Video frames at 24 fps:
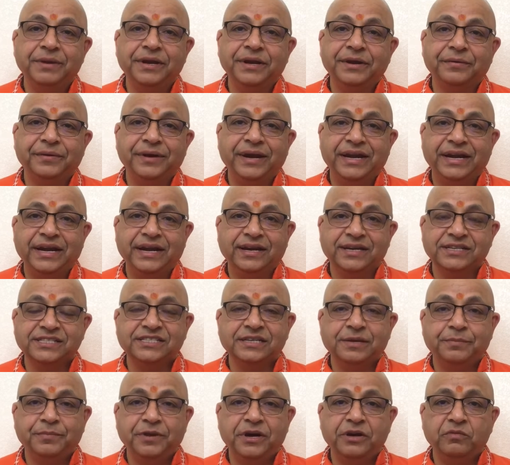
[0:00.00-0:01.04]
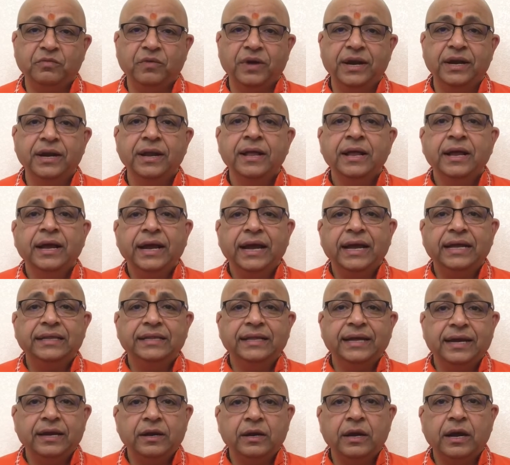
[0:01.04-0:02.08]
creating a separate one. And
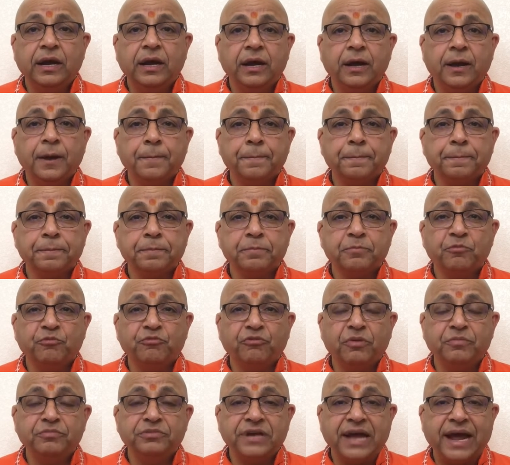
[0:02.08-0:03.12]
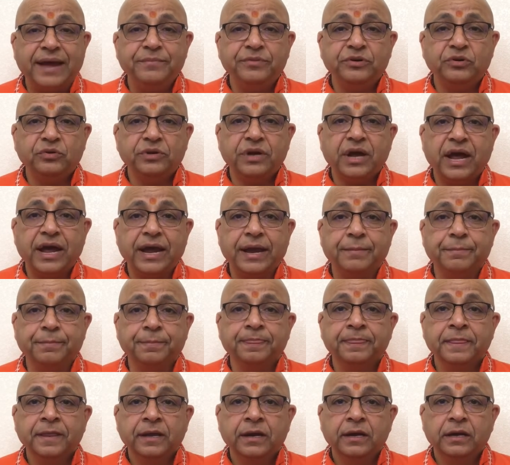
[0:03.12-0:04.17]
then from time to time,
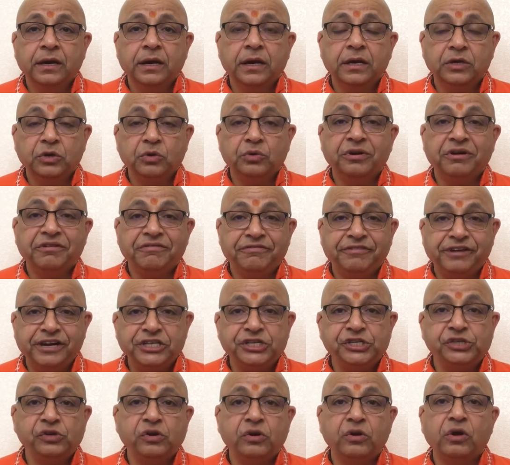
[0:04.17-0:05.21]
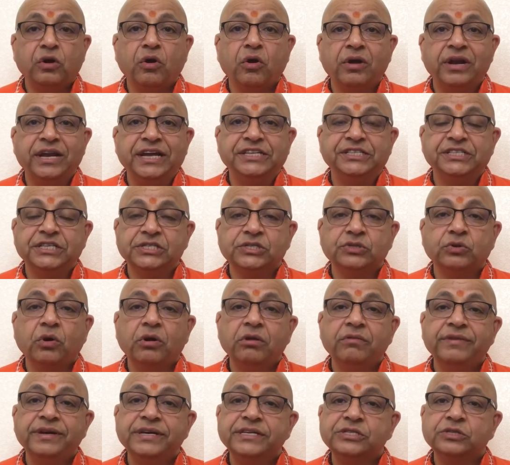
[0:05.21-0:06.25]
to refresh your knowledge, it's
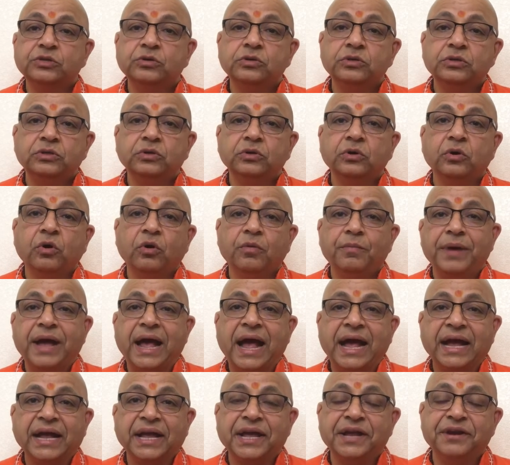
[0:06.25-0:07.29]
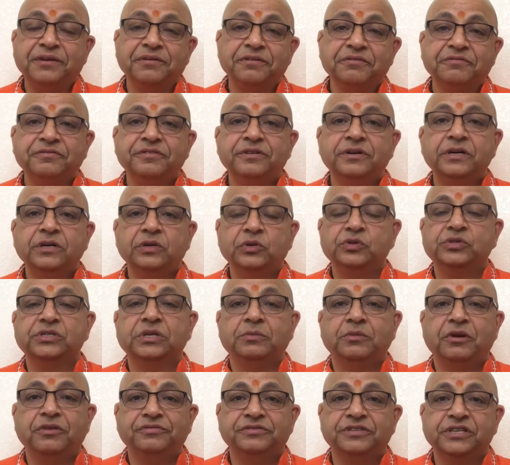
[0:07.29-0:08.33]
always good to go back and refer to
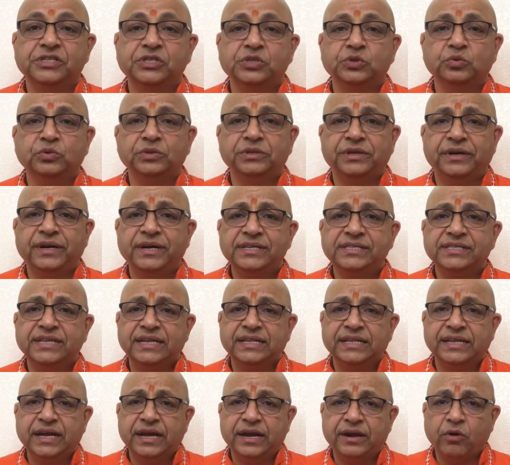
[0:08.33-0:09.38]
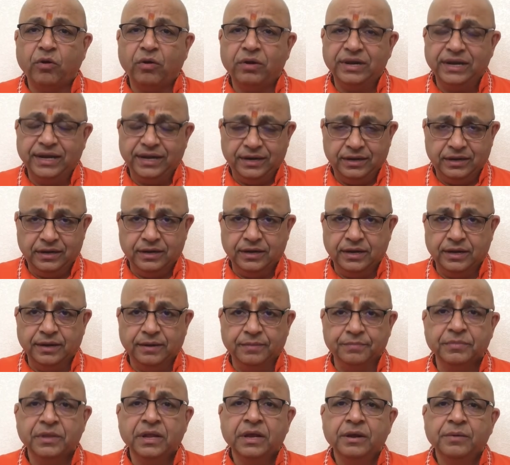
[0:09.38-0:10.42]
some of the sutras, and they are all
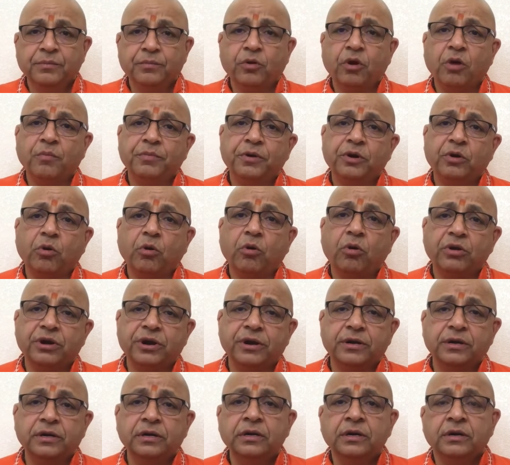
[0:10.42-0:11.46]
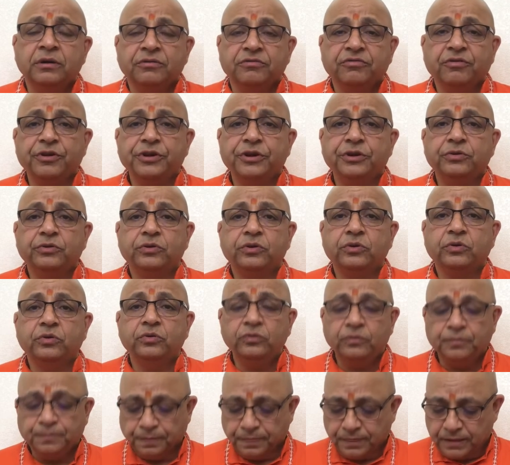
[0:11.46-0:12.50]
in proper order for you to